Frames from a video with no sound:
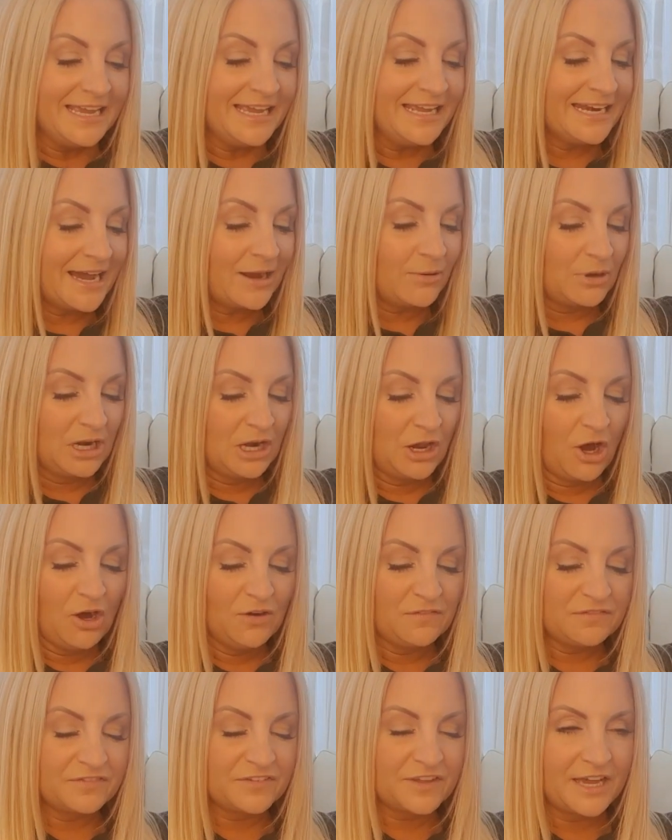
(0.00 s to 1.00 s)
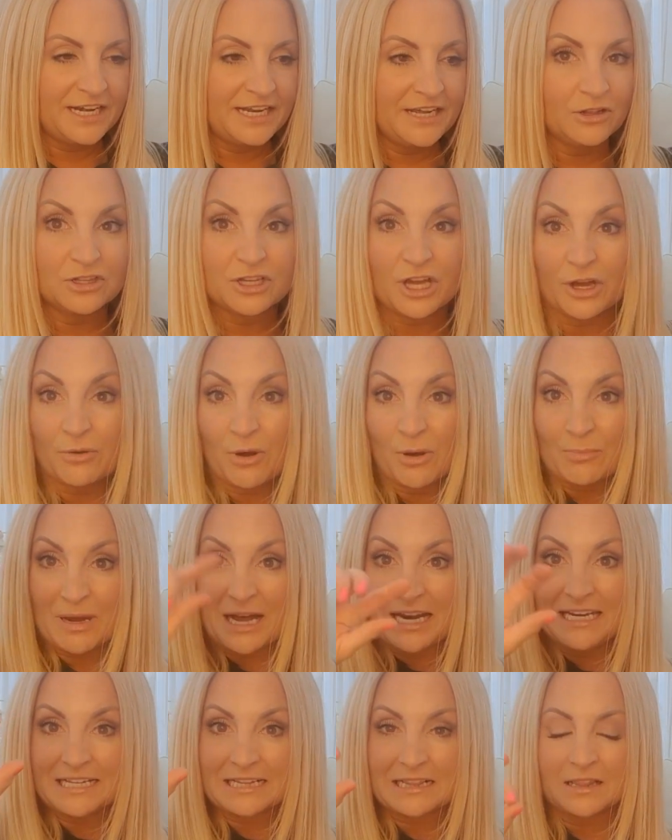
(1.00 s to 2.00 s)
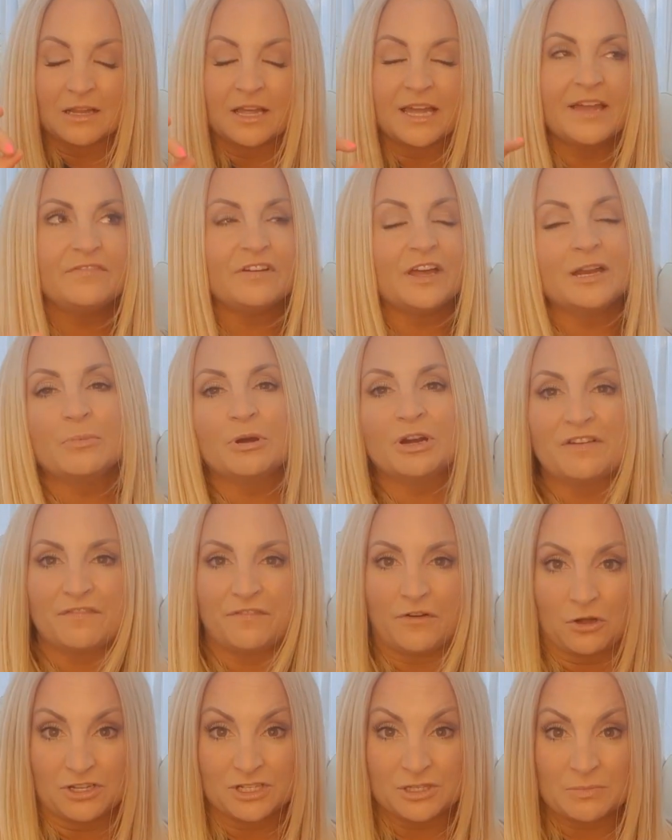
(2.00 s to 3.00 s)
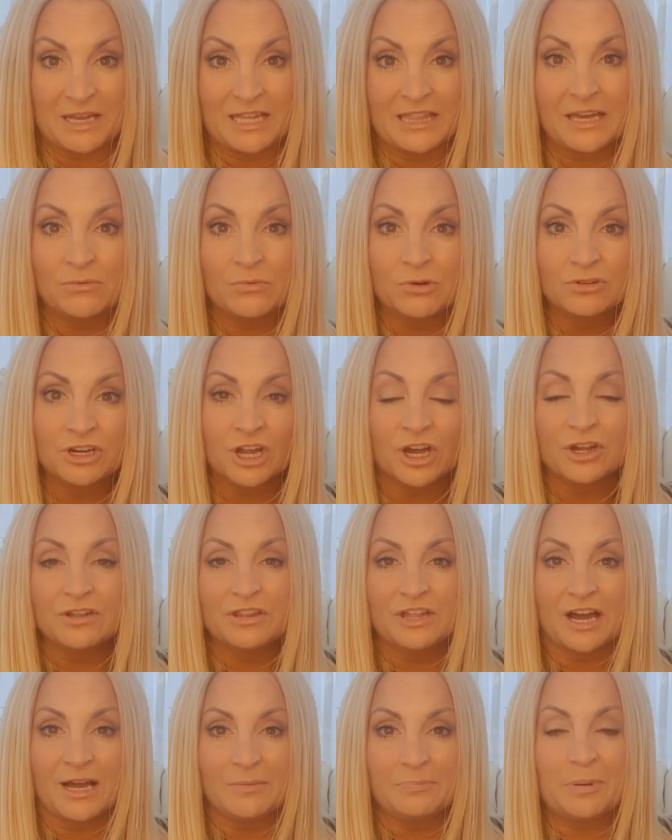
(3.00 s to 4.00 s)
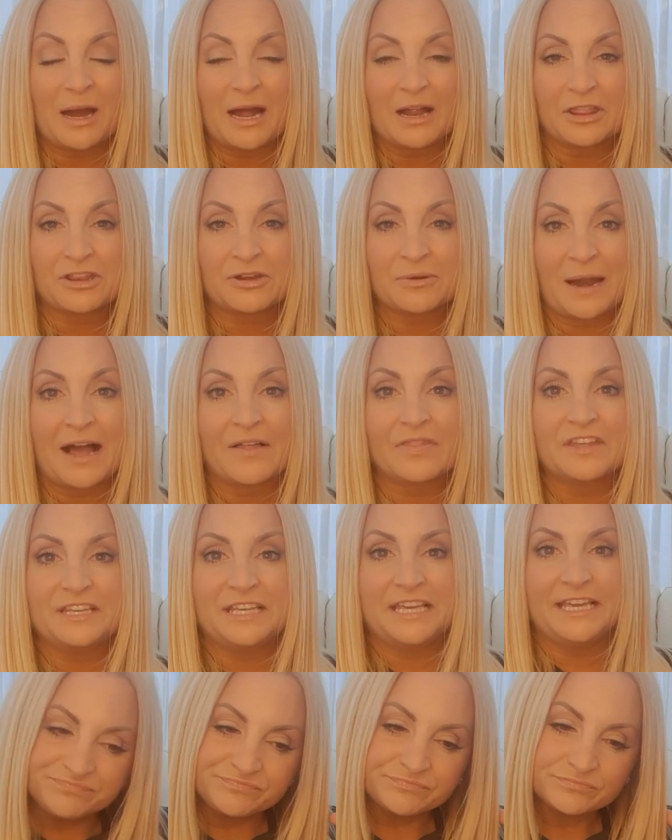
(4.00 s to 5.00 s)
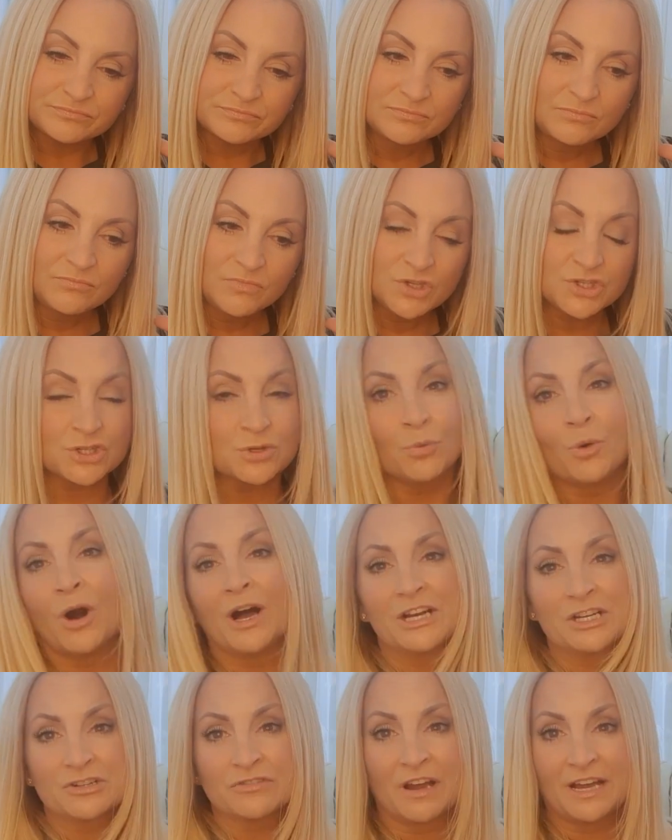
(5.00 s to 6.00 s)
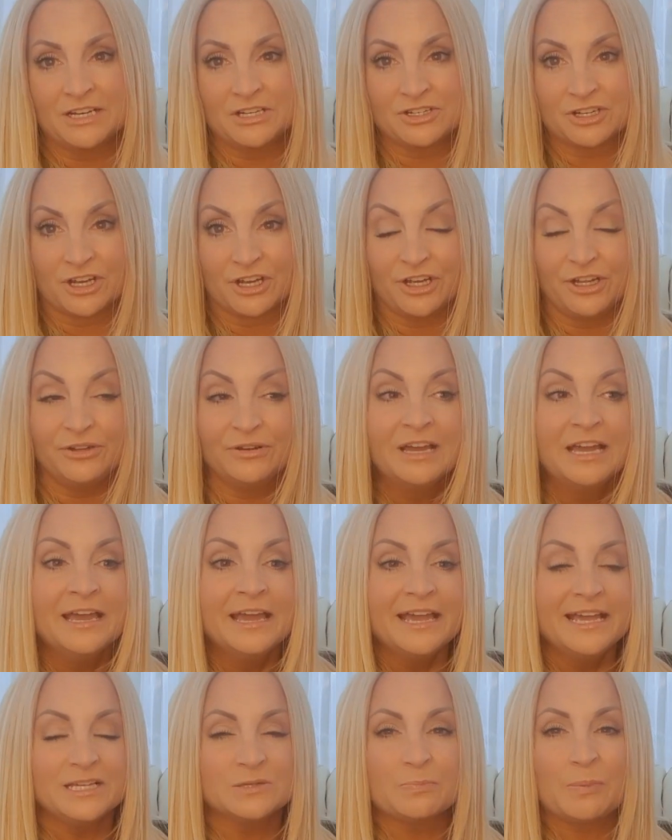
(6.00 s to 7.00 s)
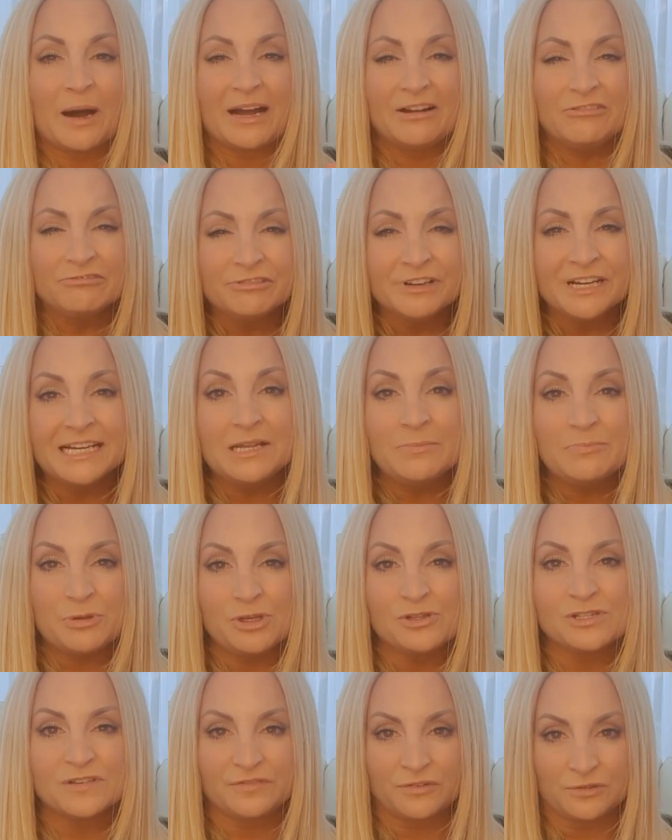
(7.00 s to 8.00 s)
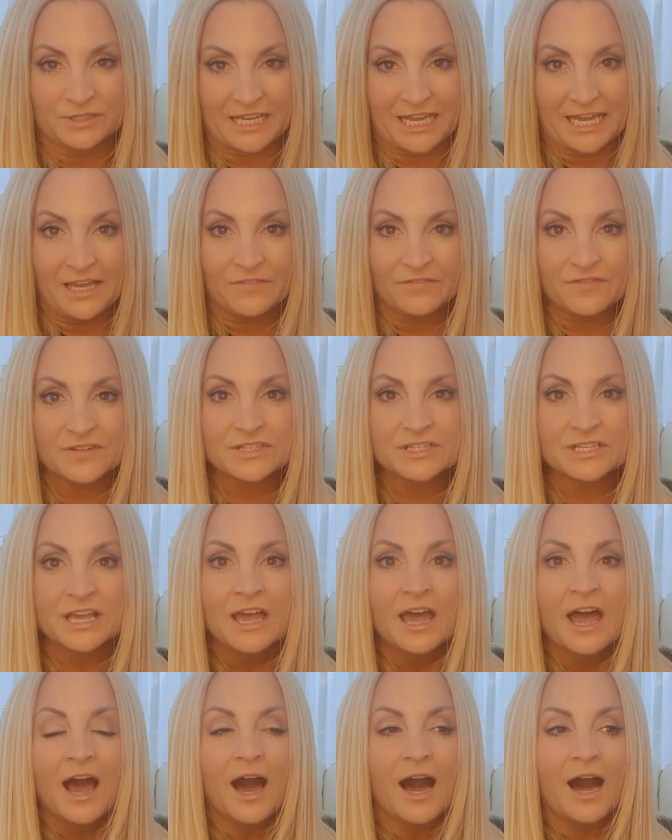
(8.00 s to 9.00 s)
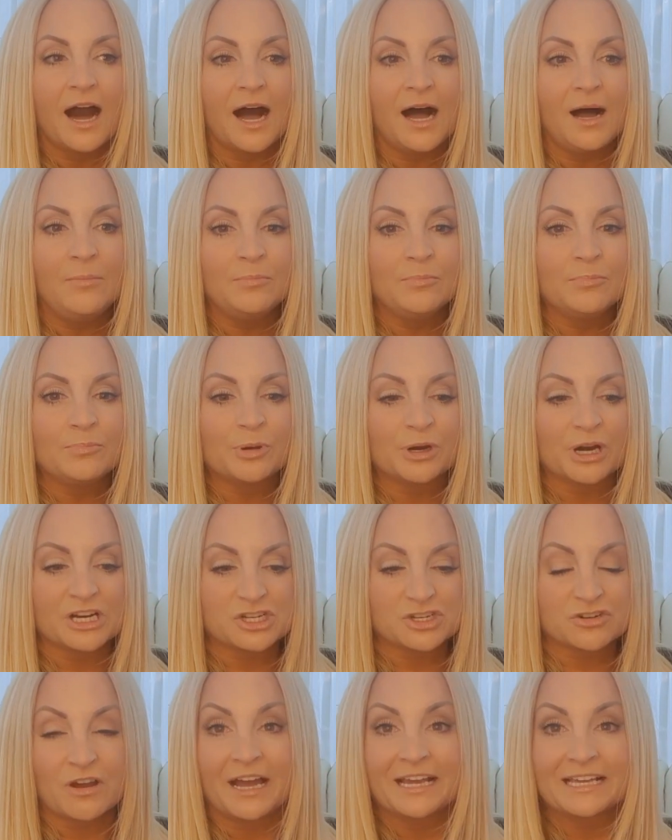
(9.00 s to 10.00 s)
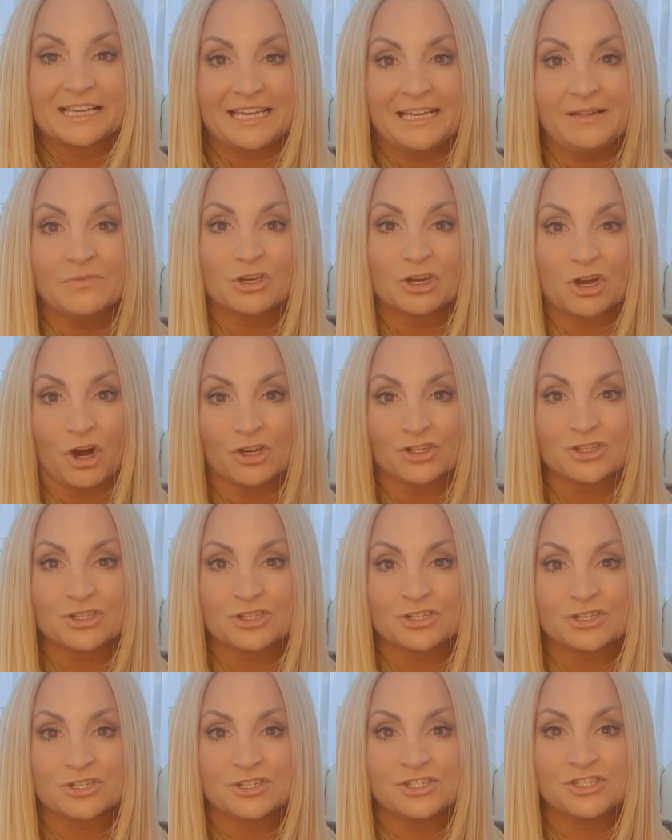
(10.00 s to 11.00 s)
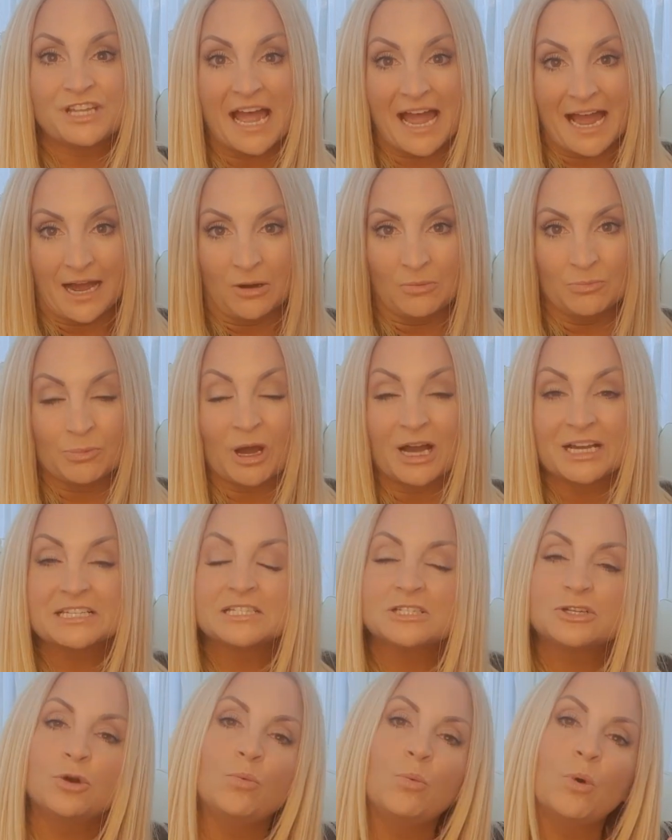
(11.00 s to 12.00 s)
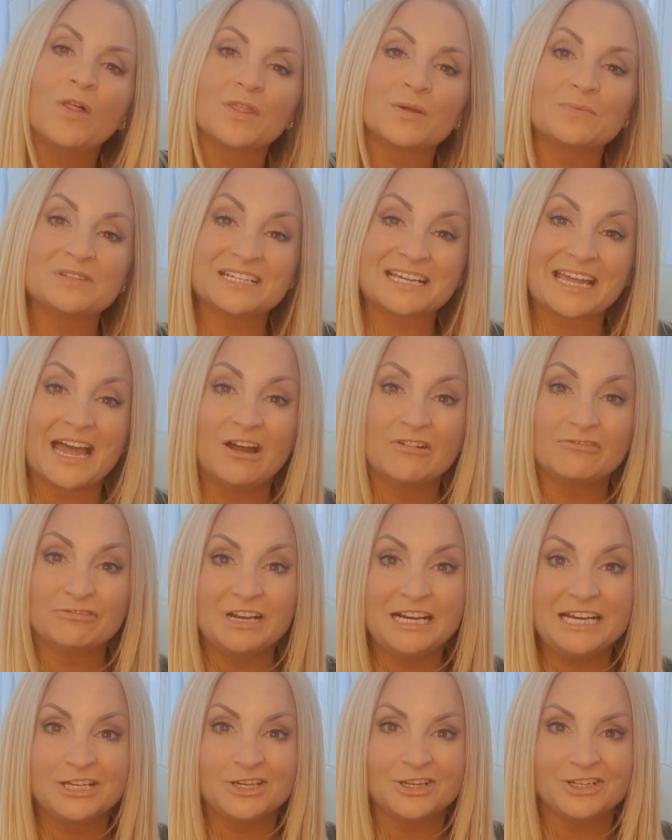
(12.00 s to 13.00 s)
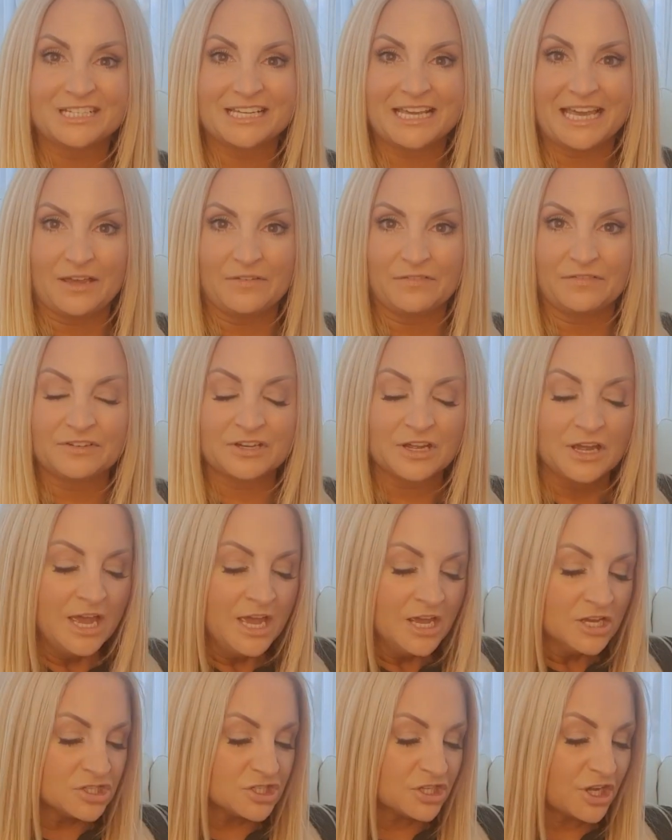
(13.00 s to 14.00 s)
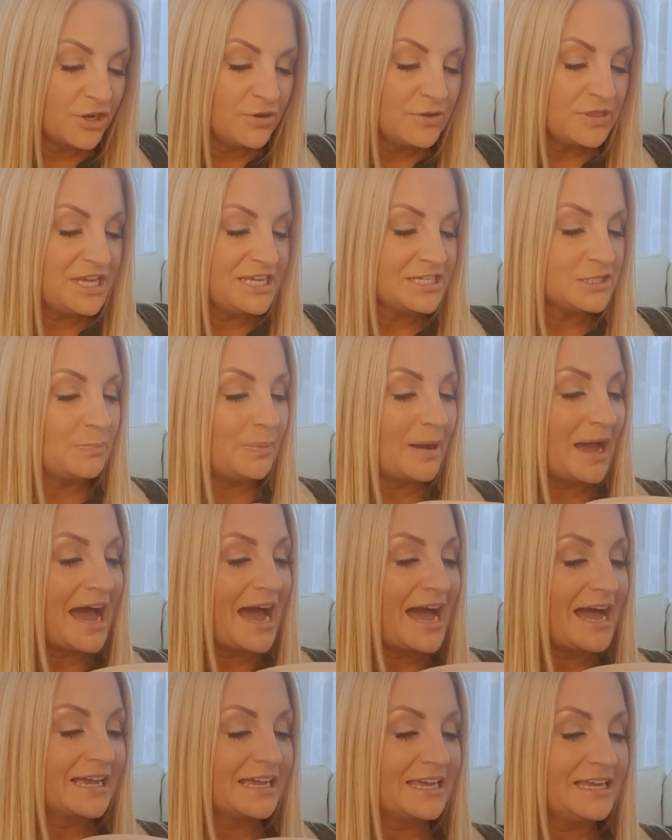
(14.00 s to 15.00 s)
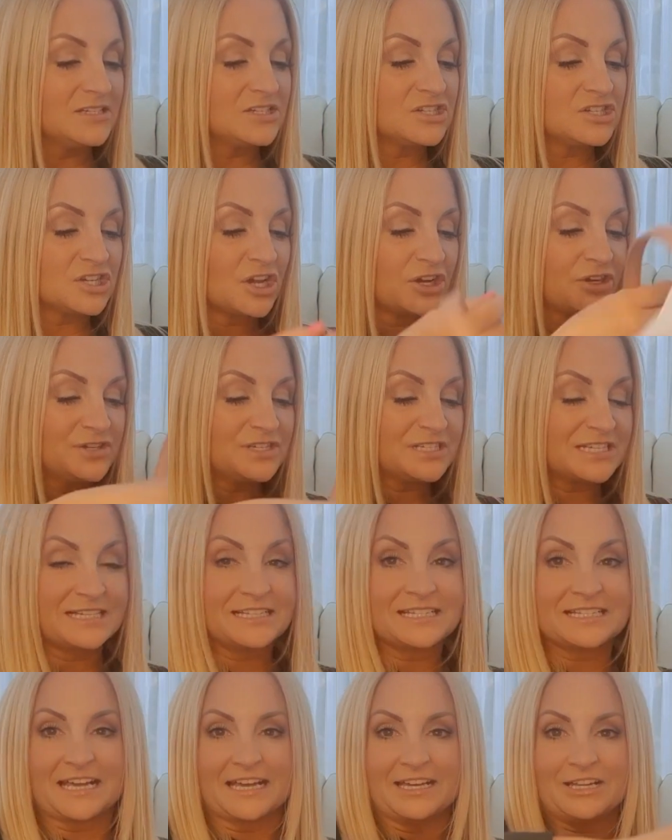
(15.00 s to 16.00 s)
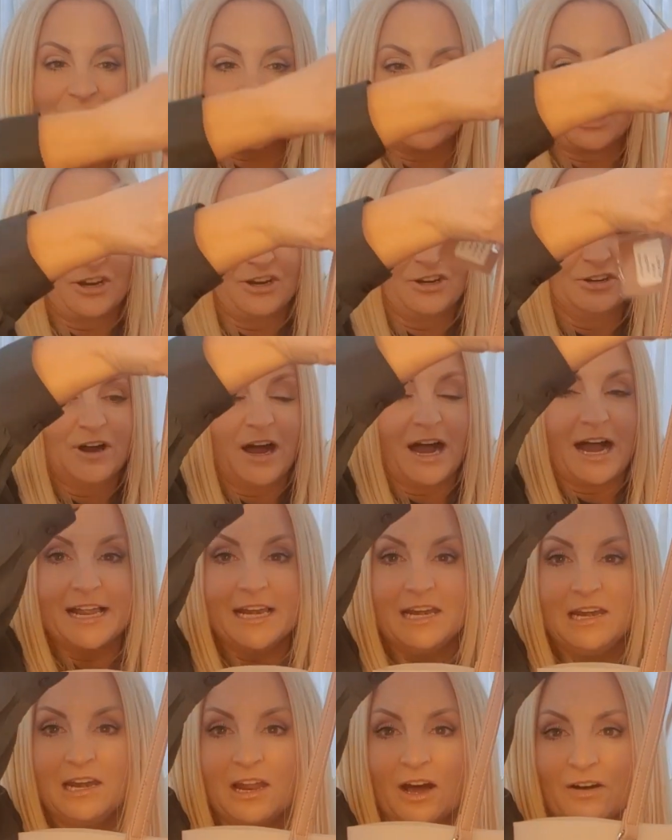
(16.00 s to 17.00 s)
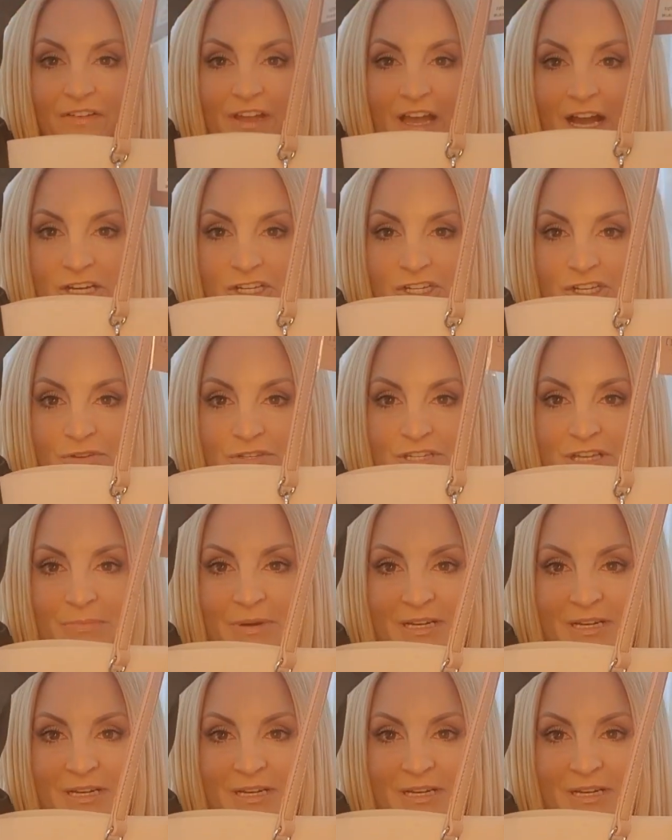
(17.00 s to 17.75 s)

in our loft, and it'll go on my little, if anybody follows me, they will know that I buy throughout the year. So what I try and do is buy really beautiful gifts, but I try and keep the costs down, but I still want them to get a really good gift. So this bag is so sensational. I love it. I'd use it